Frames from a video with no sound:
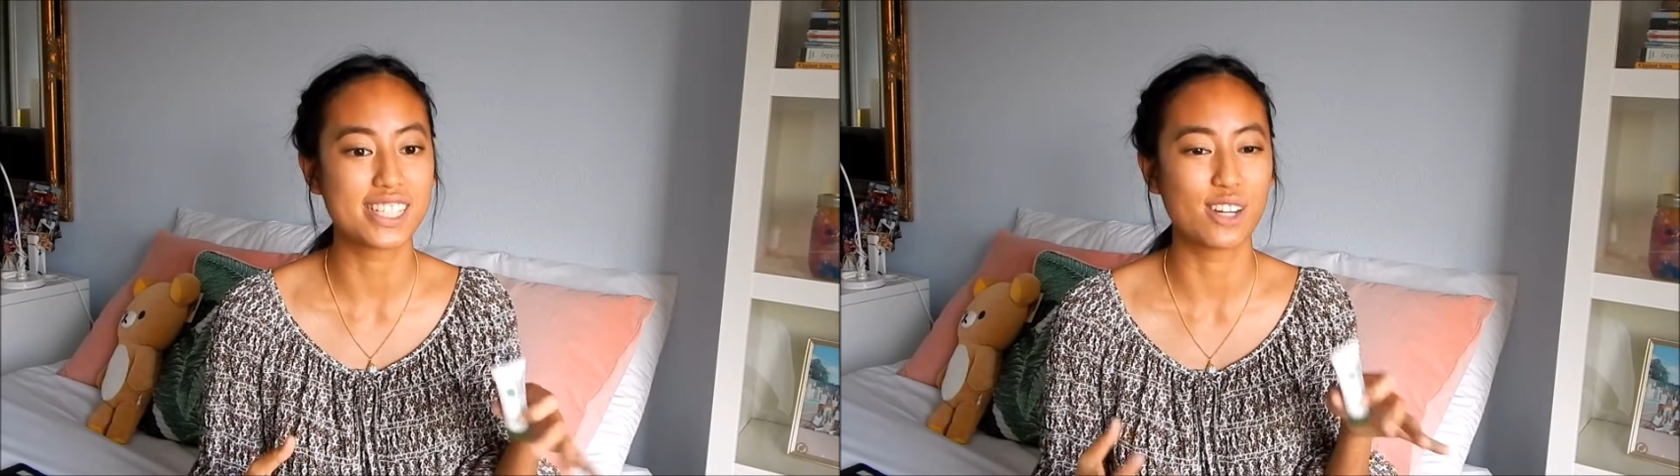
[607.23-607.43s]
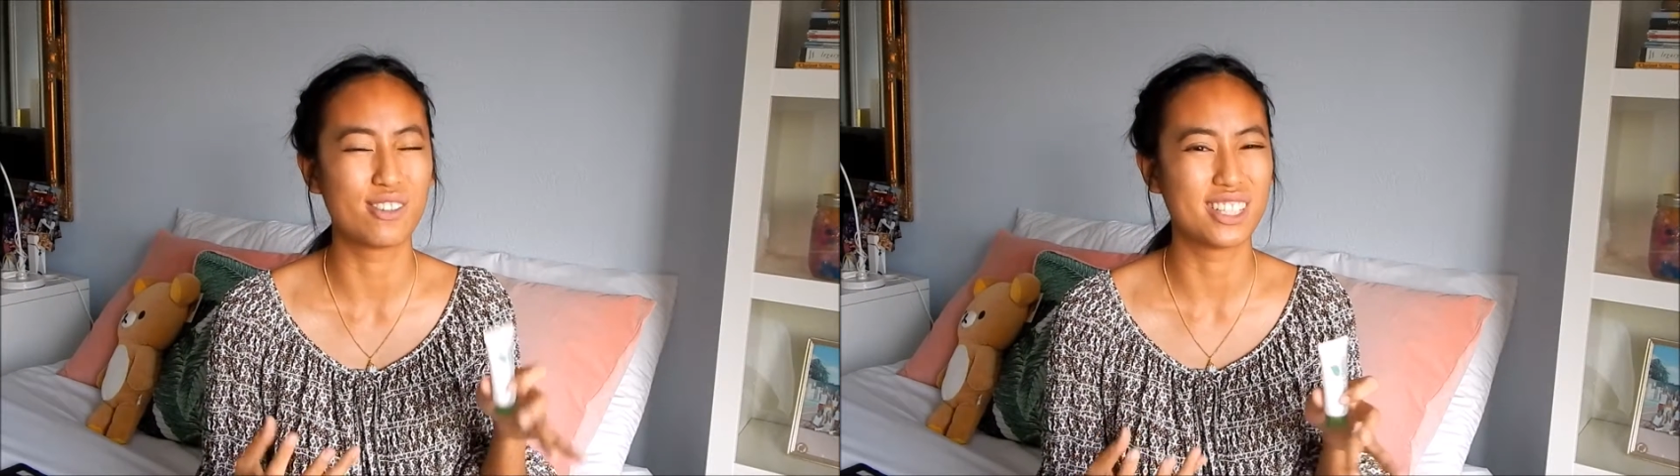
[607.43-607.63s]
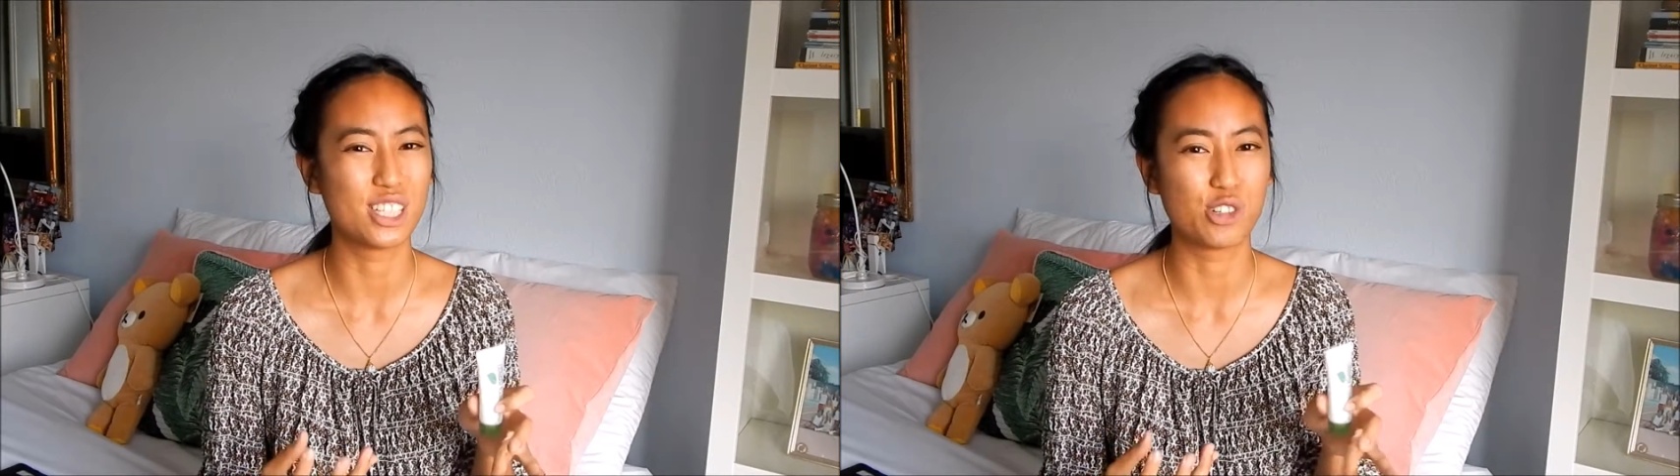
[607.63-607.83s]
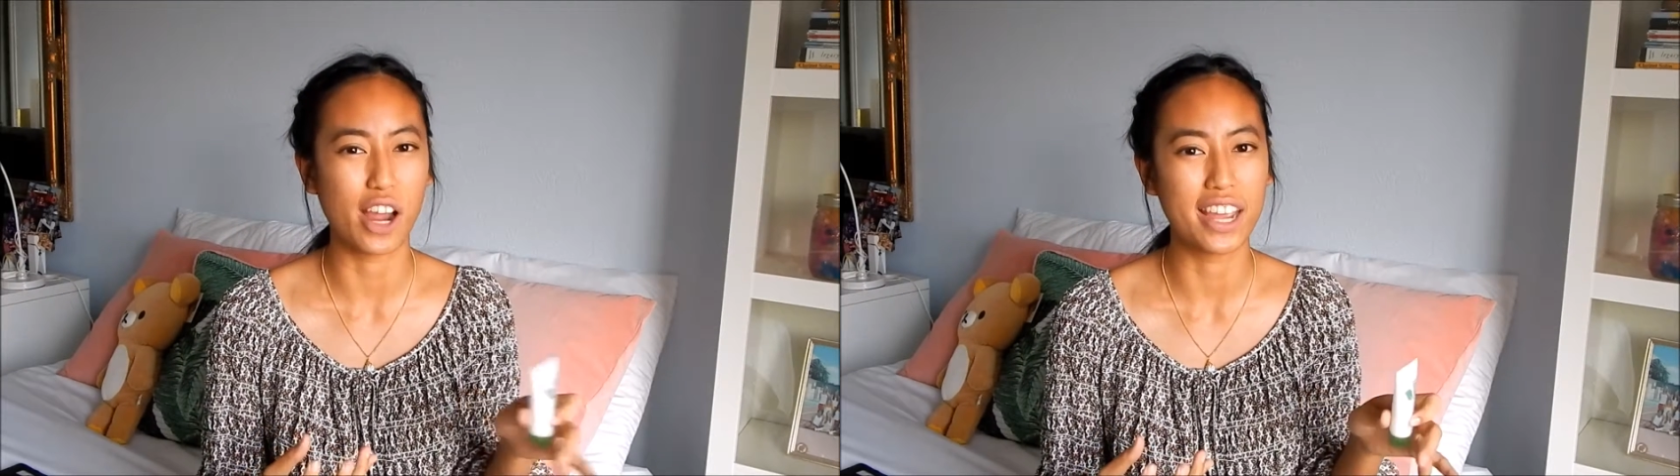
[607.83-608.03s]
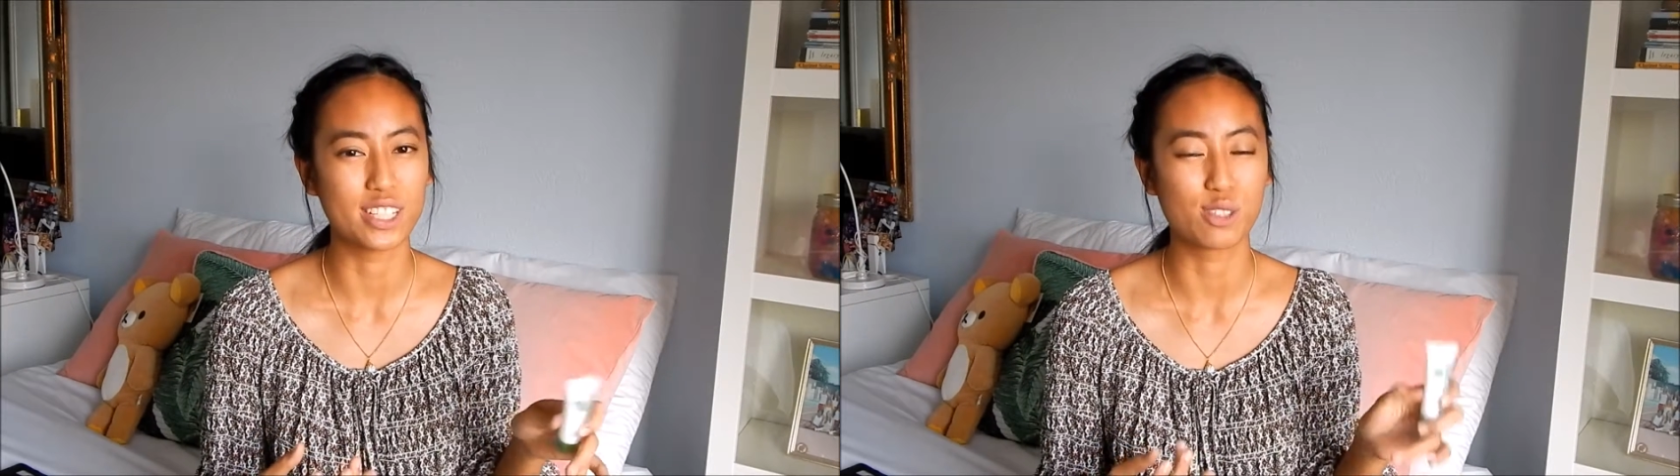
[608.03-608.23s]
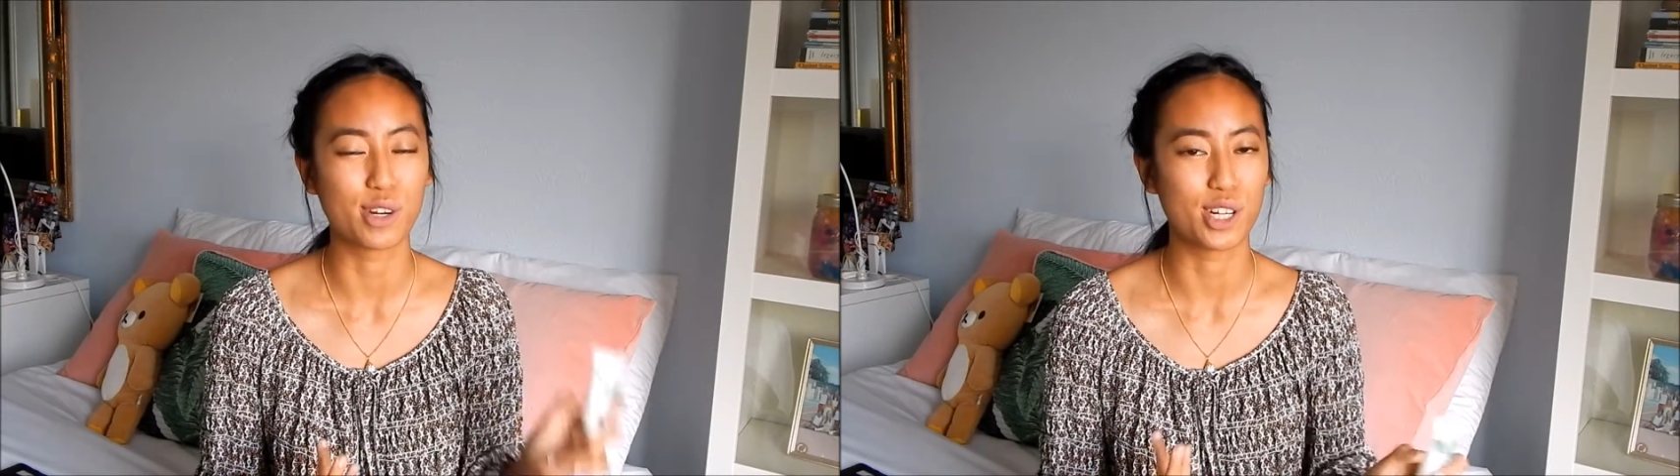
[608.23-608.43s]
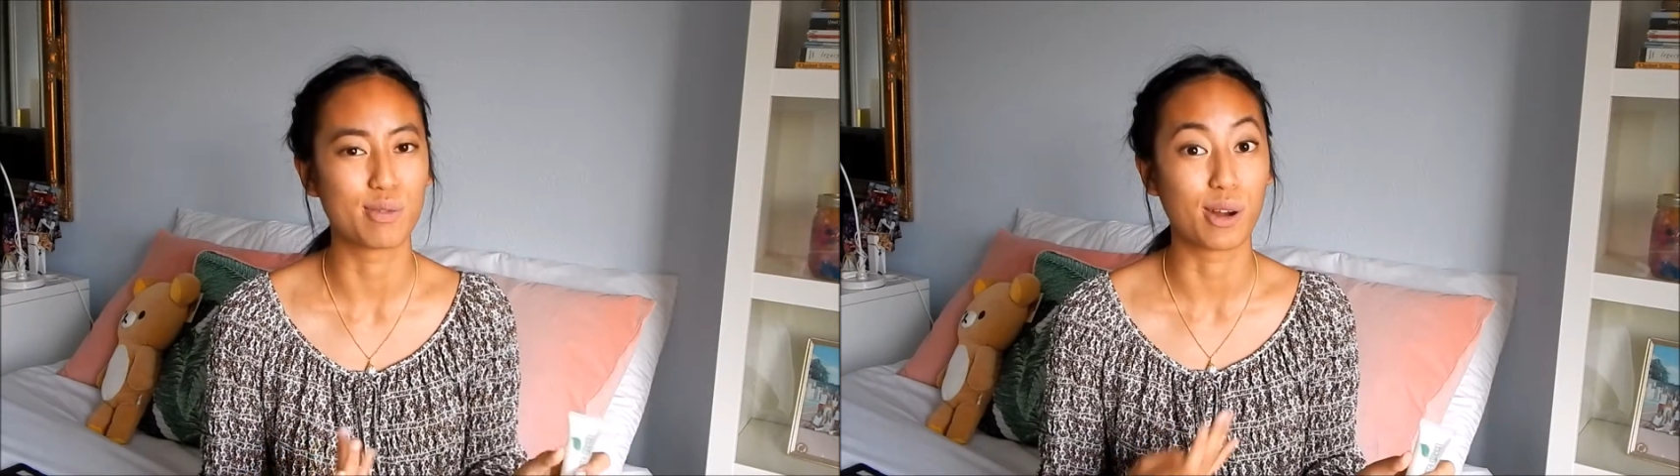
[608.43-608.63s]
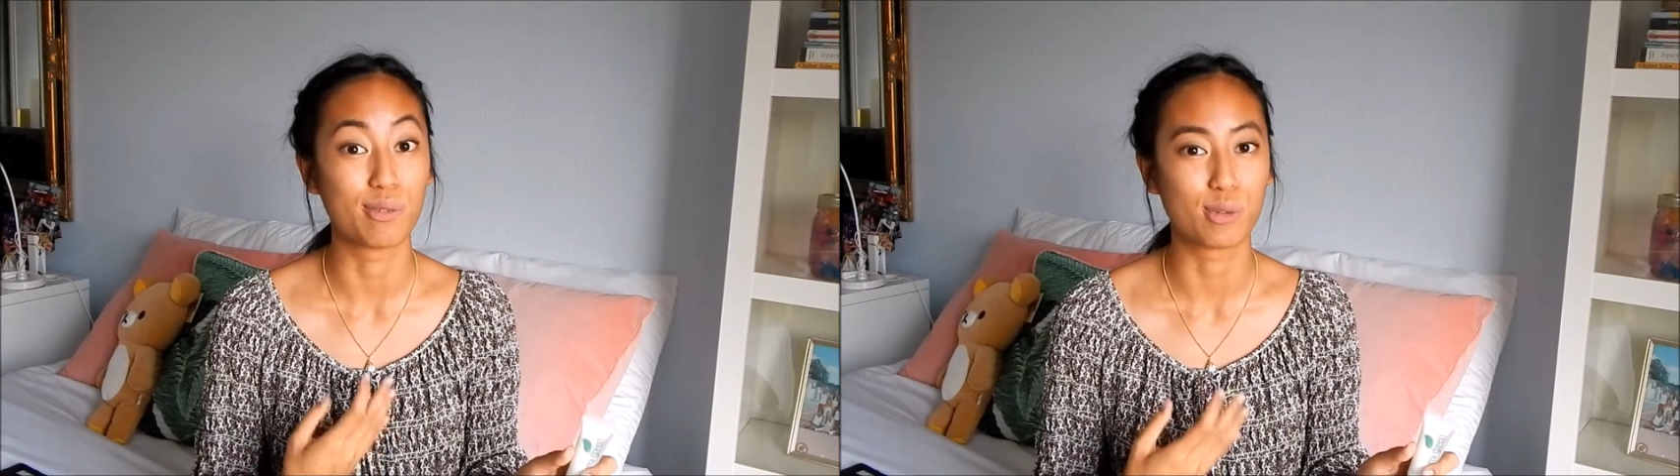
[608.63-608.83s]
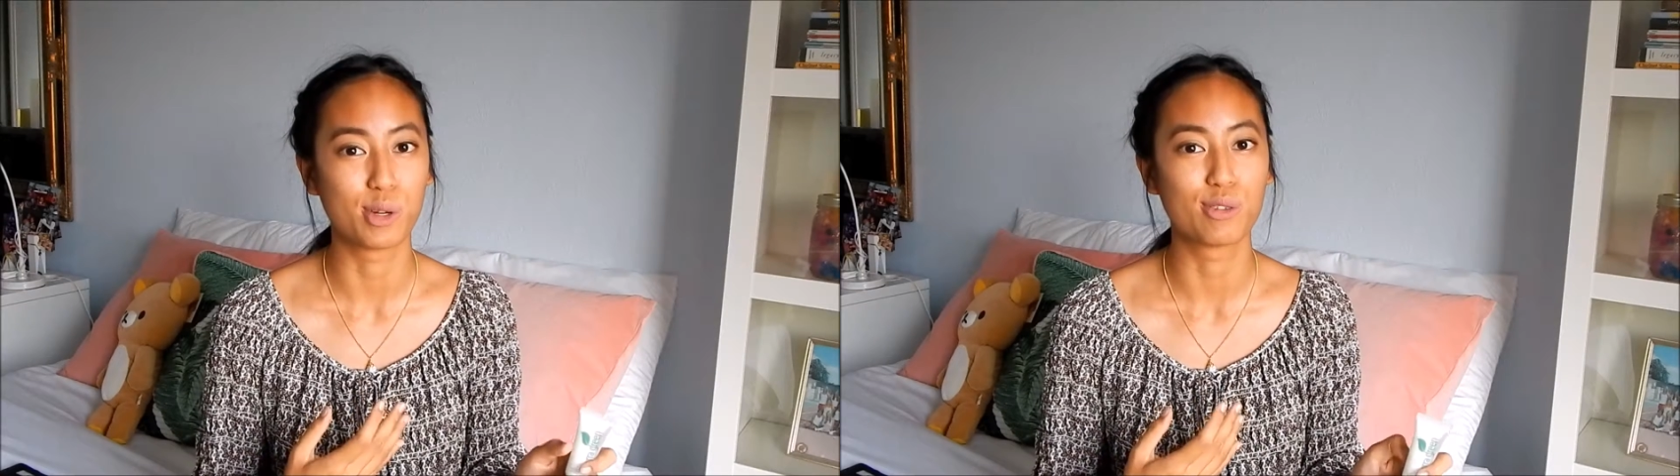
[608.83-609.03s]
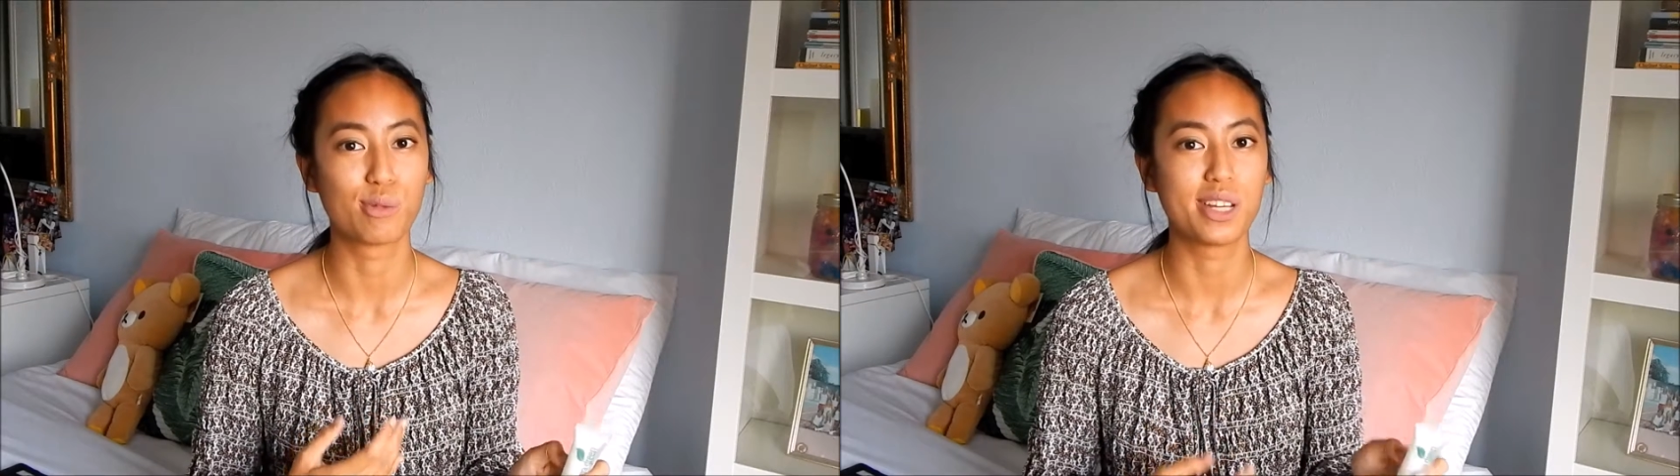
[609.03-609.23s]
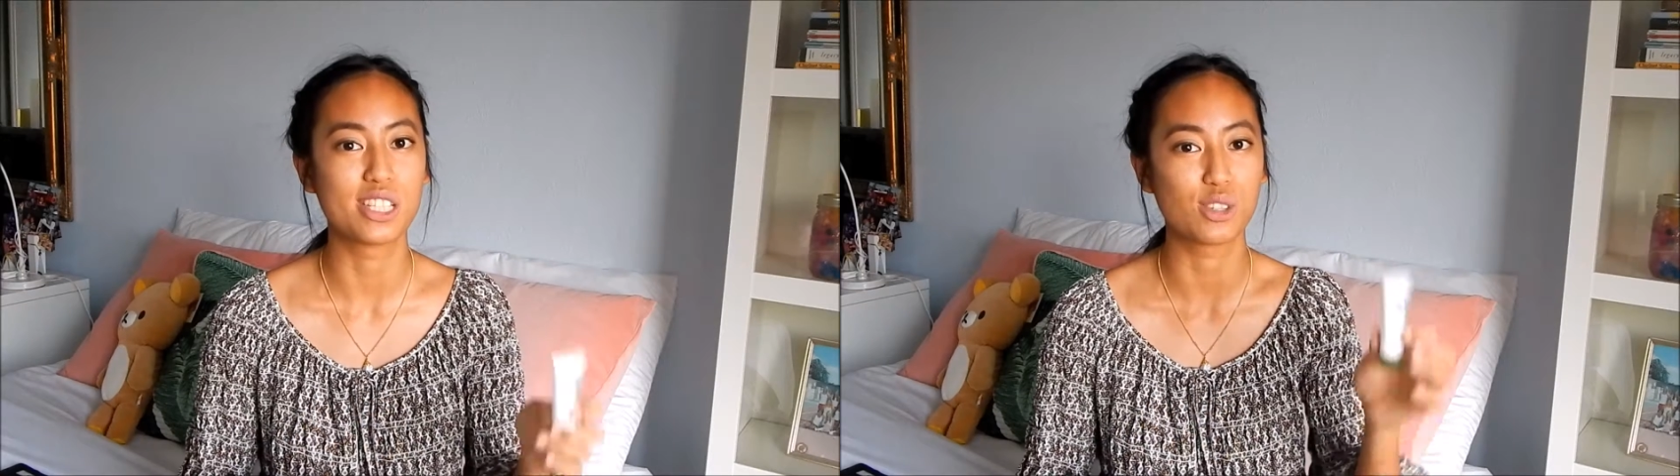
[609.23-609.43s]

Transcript: get really dry and it's very uncomfortable for me,